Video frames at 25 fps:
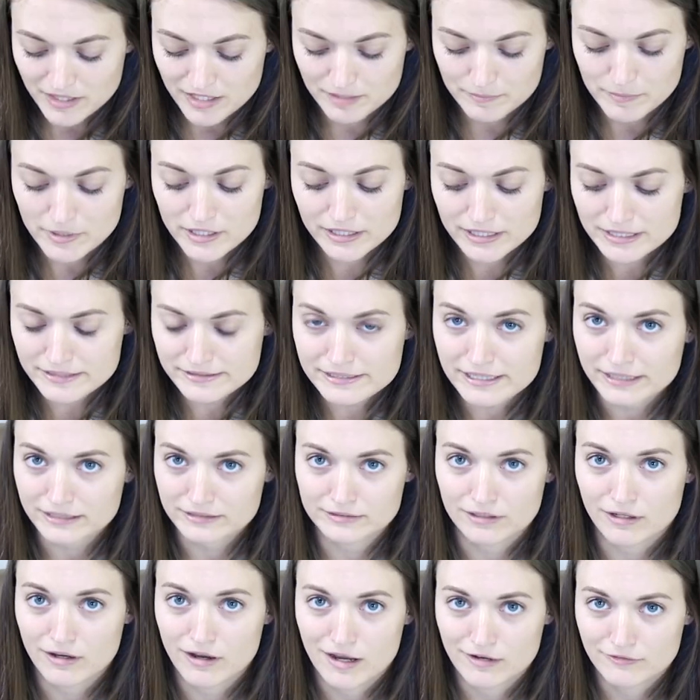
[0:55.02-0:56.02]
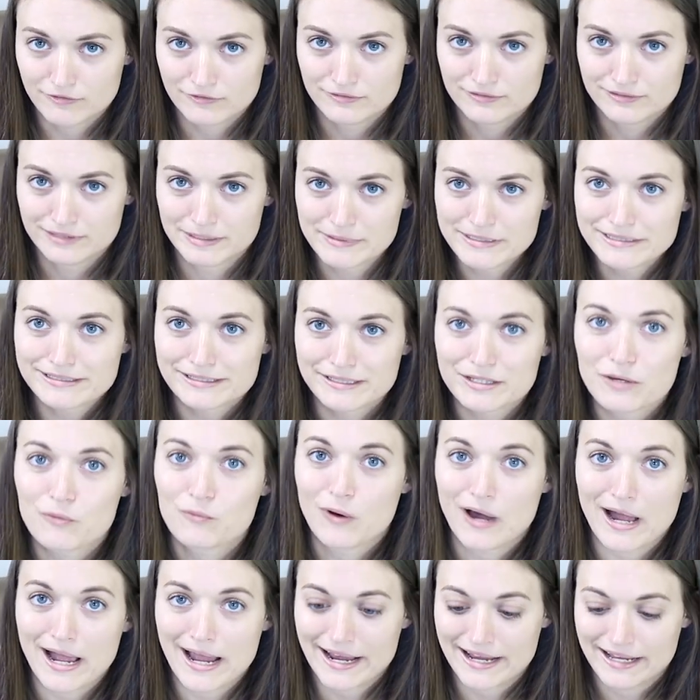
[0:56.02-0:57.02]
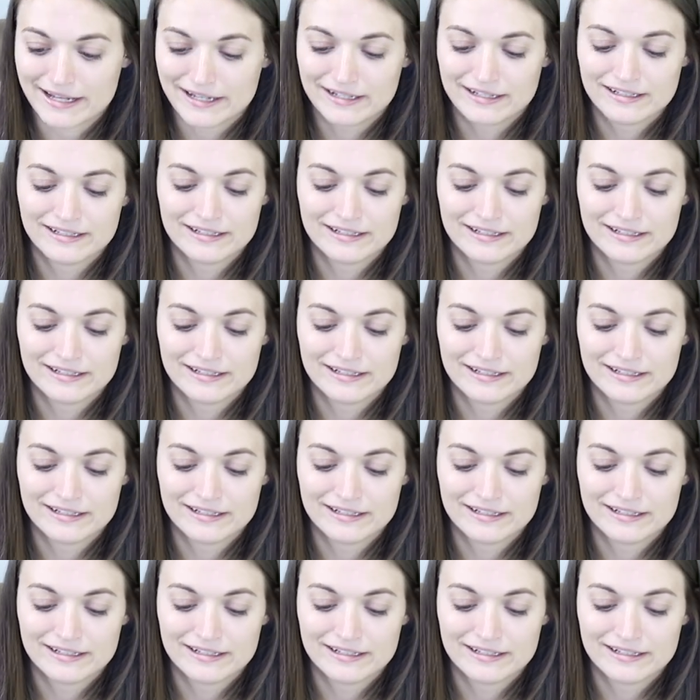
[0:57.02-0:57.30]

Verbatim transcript: I'm already ticked off. Let me tell you why.